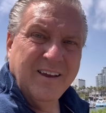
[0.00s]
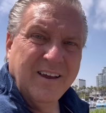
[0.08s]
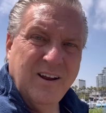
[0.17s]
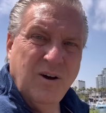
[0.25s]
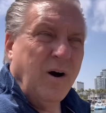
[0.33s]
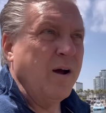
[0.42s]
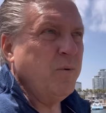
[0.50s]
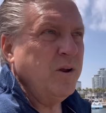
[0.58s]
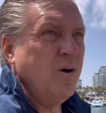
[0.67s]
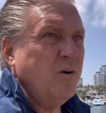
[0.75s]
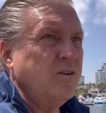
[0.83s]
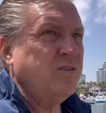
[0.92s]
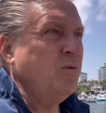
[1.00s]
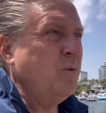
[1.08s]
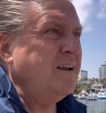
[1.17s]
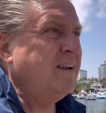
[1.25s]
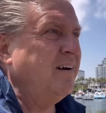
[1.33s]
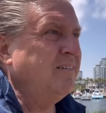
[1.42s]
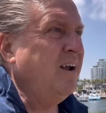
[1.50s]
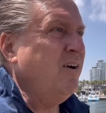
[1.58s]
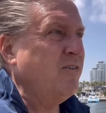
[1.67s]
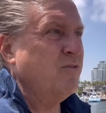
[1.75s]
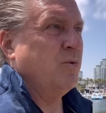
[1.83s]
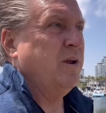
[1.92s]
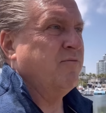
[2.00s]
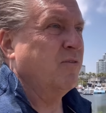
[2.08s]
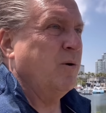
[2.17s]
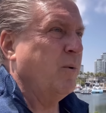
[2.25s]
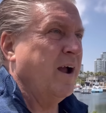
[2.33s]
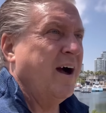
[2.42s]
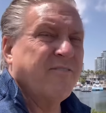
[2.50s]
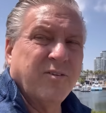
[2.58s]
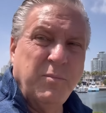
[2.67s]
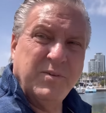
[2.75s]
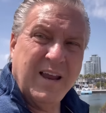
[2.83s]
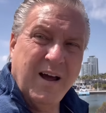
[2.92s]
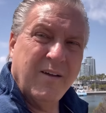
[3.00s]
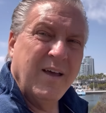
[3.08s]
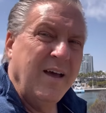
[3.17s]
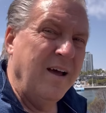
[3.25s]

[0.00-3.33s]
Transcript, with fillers: you know, and we noticed you went down there three freeway off-ramps down.